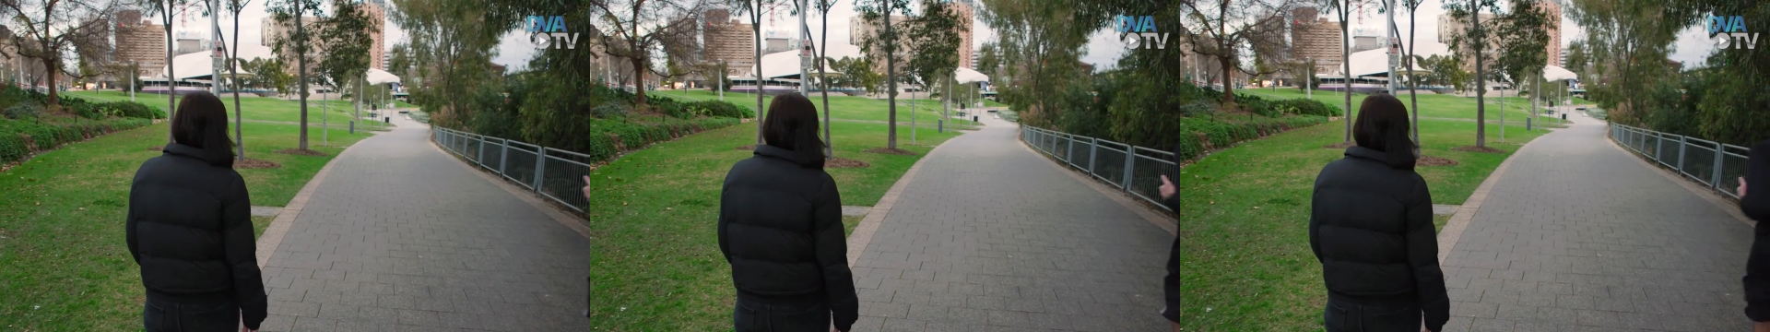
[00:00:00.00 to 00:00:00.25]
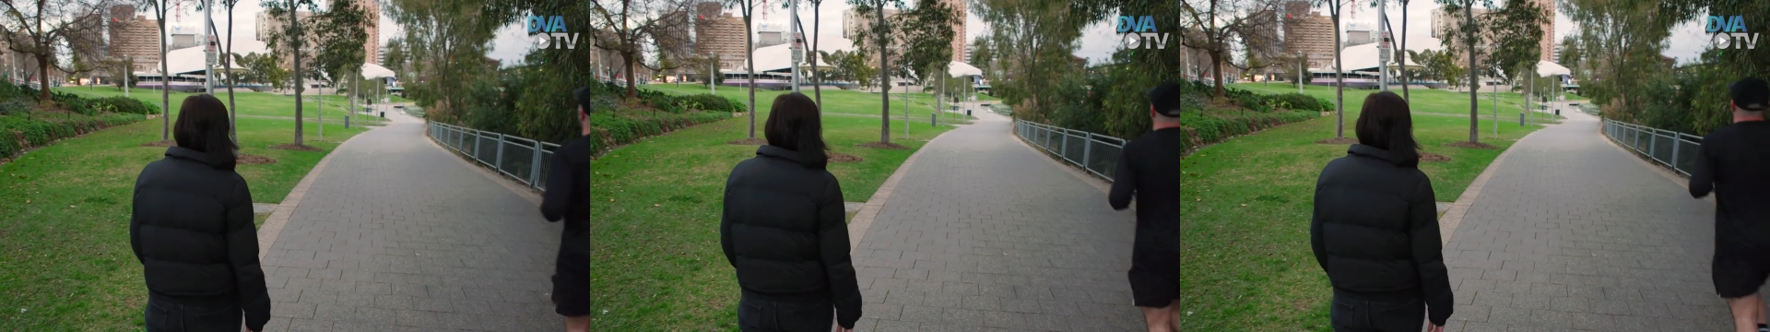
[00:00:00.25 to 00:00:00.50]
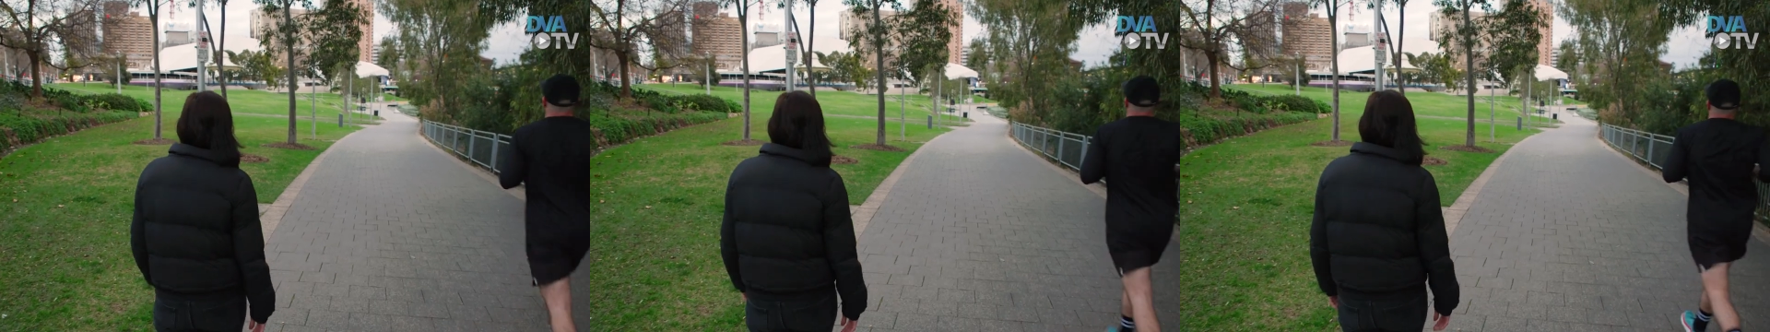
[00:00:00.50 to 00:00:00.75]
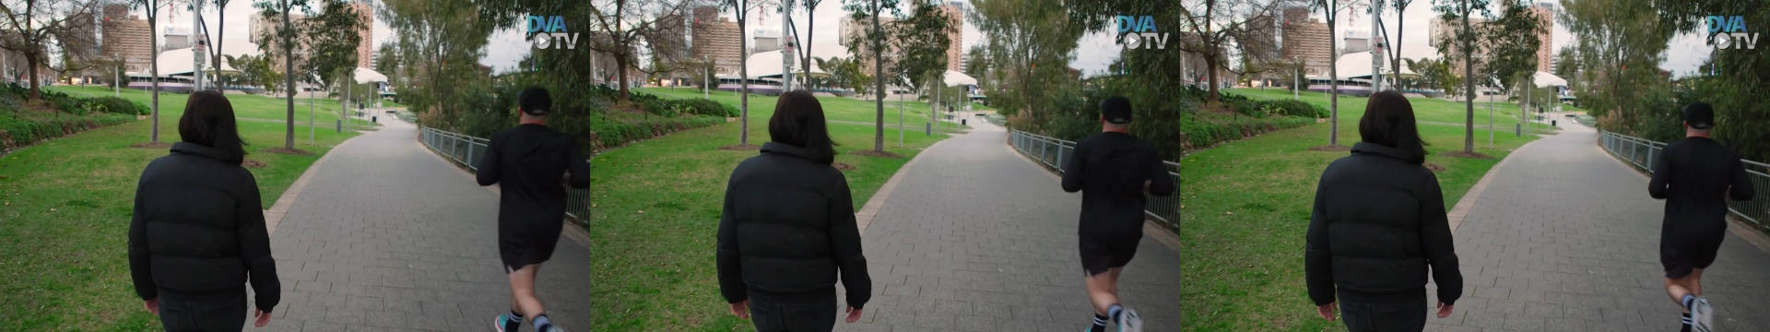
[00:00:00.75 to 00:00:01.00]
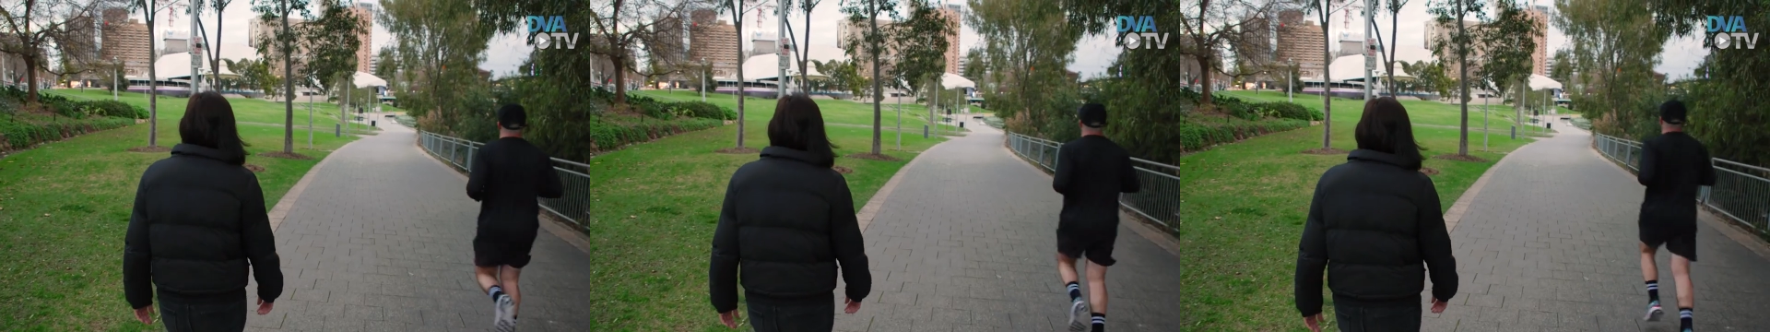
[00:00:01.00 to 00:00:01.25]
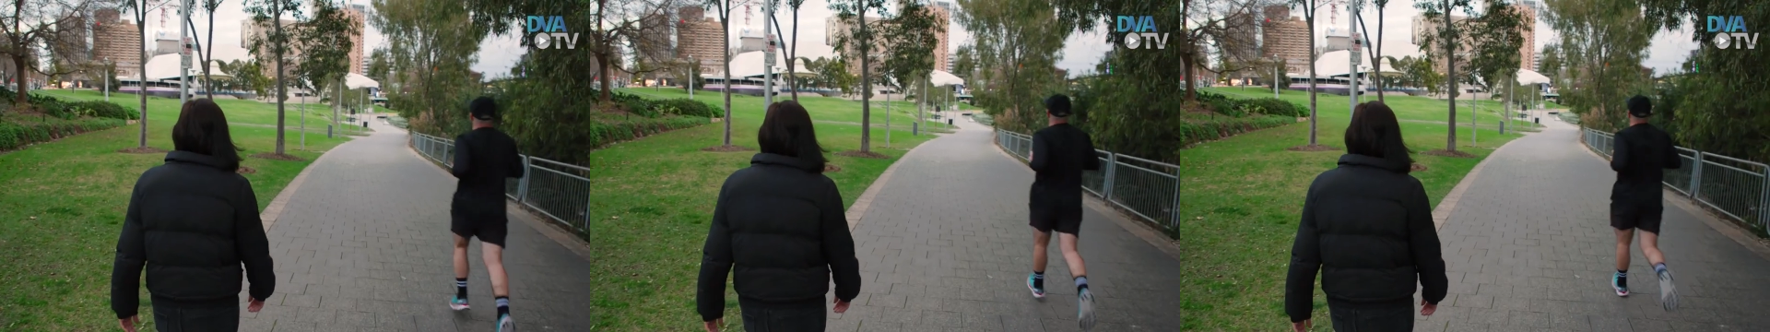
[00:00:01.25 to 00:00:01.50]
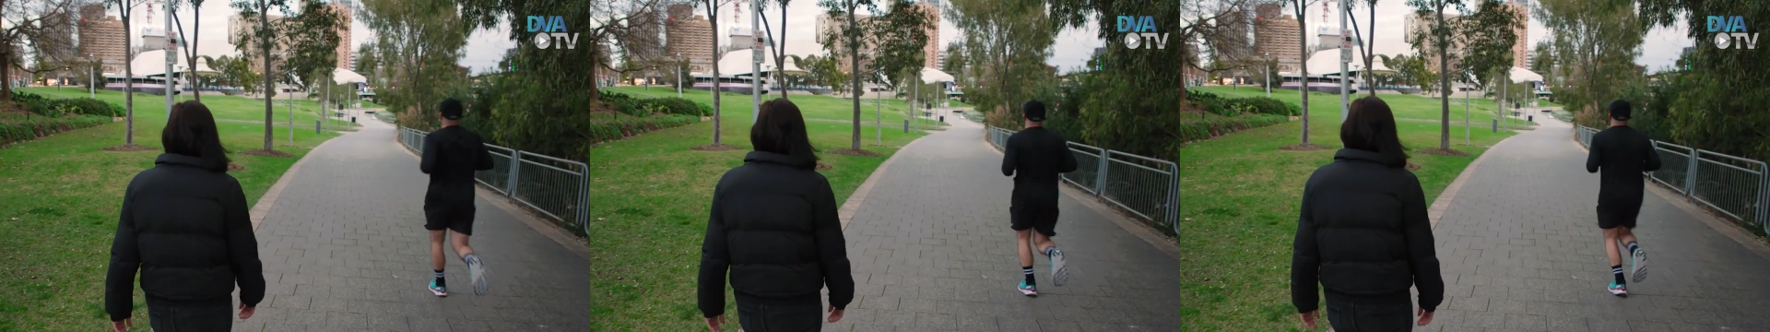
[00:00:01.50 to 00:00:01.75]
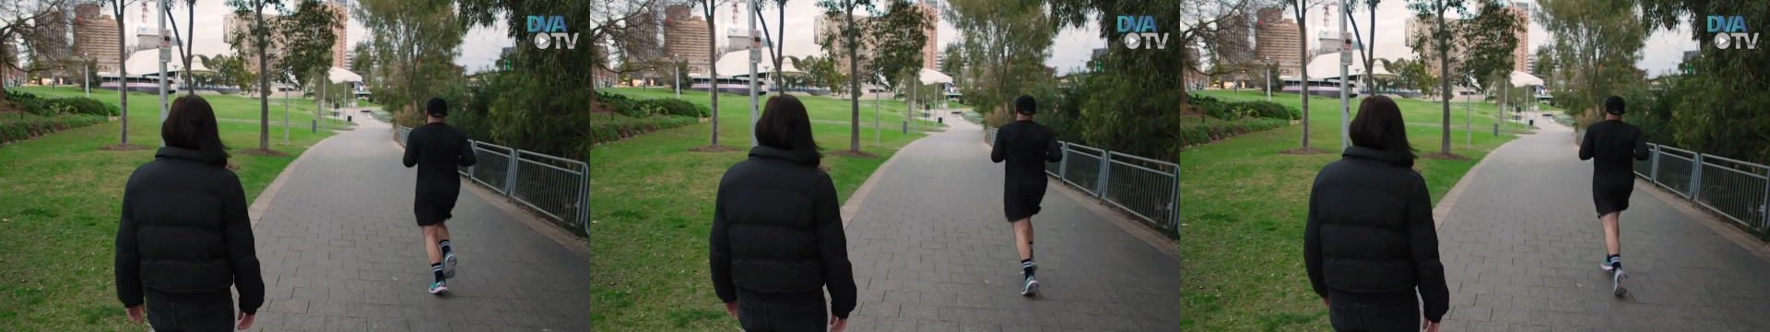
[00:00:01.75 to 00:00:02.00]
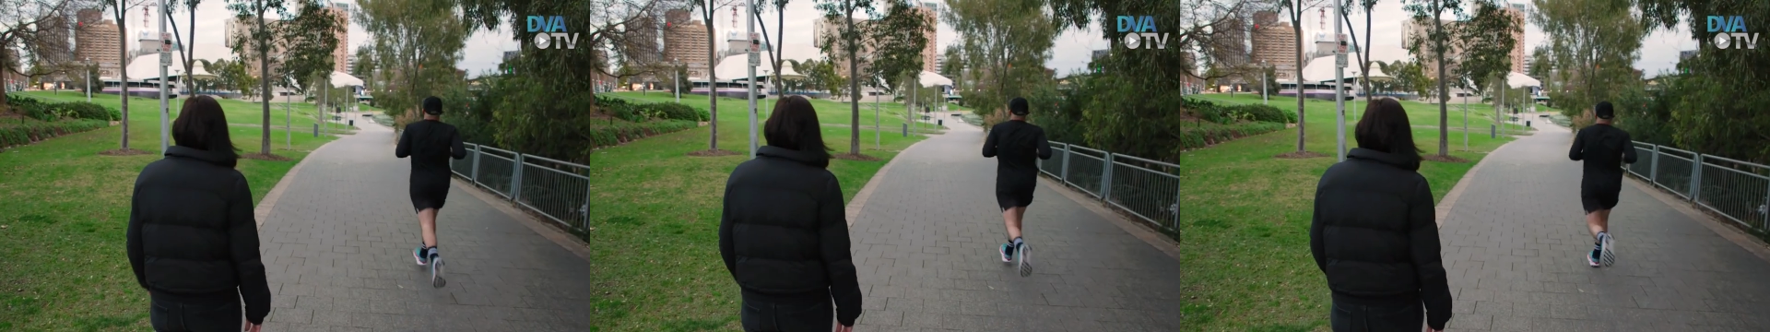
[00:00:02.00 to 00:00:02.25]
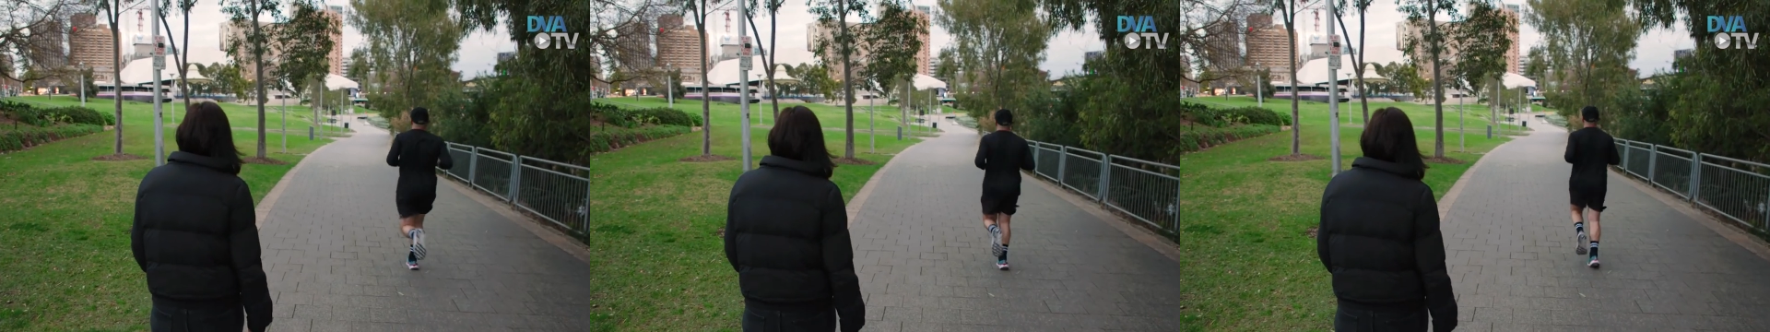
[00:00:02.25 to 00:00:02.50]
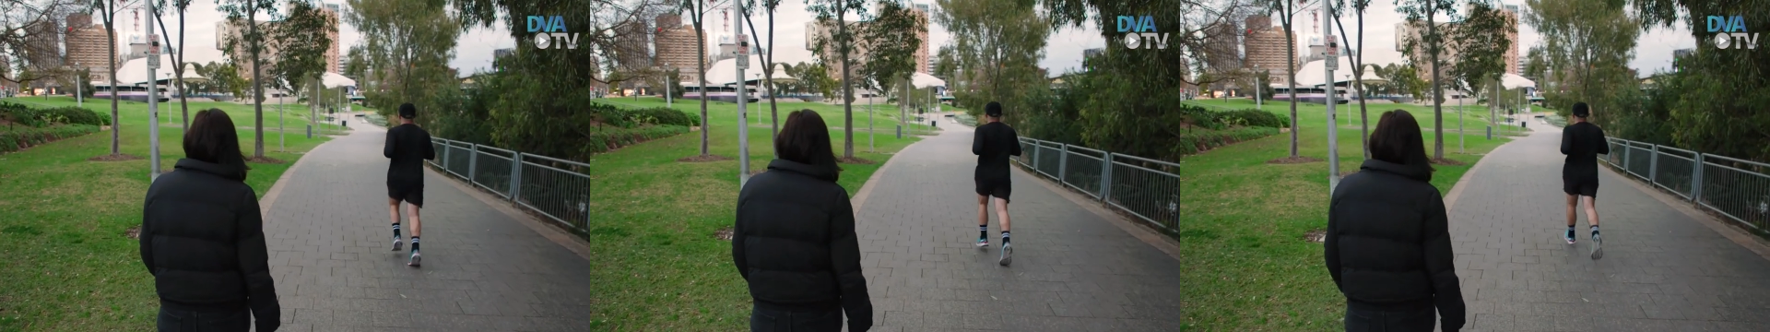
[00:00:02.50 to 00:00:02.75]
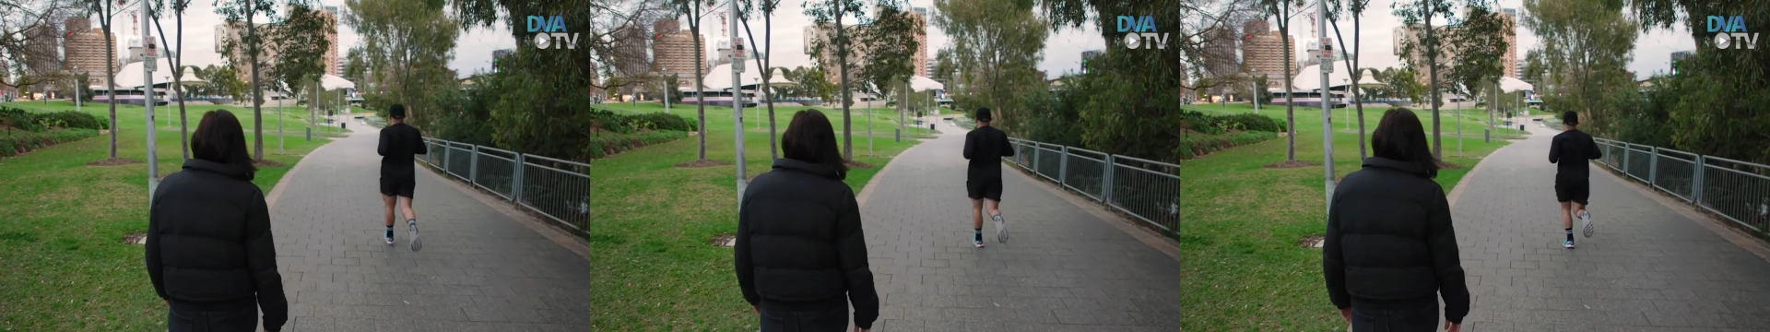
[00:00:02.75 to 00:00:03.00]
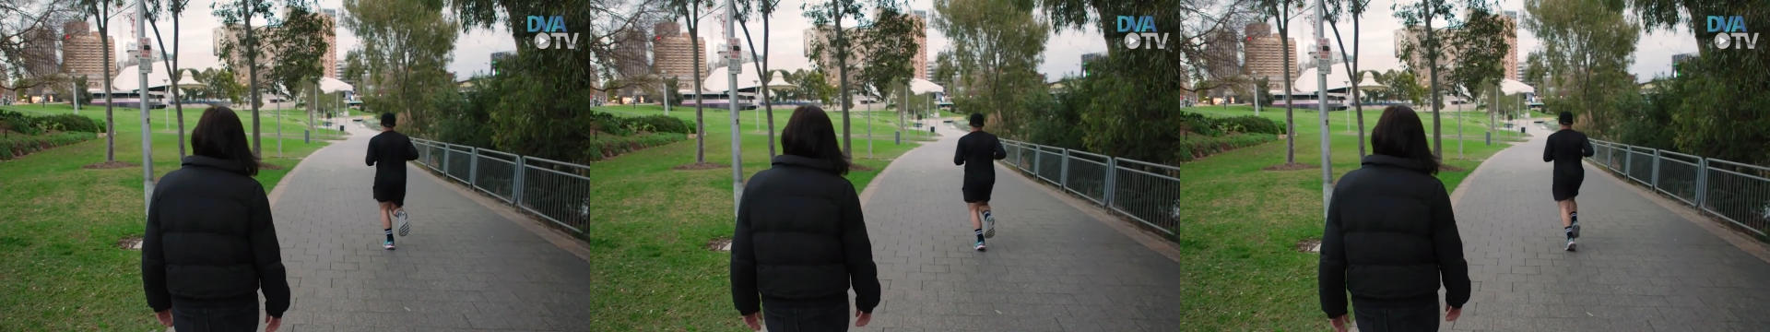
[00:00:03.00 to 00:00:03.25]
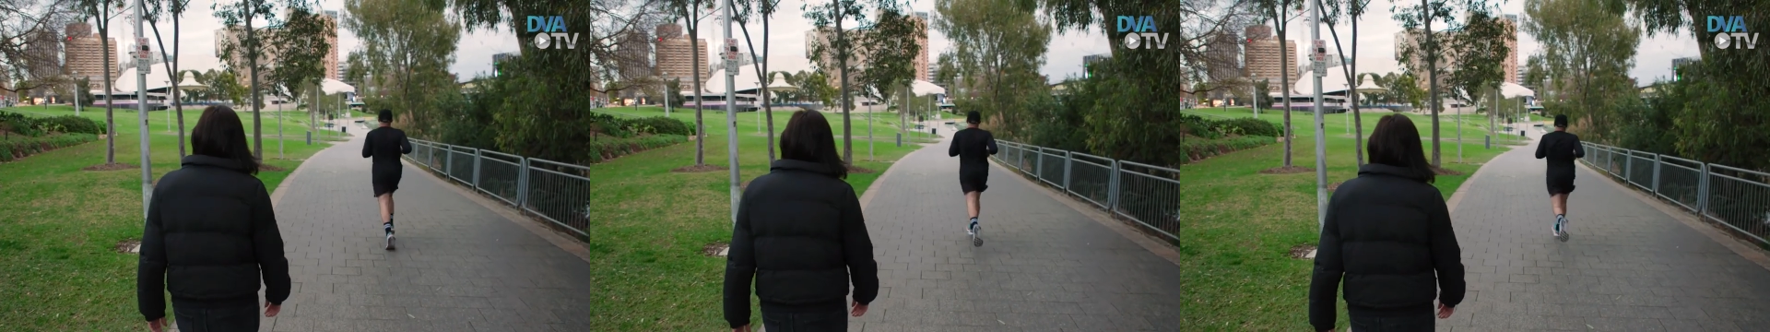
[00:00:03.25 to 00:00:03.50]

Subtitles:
(no speaker visible)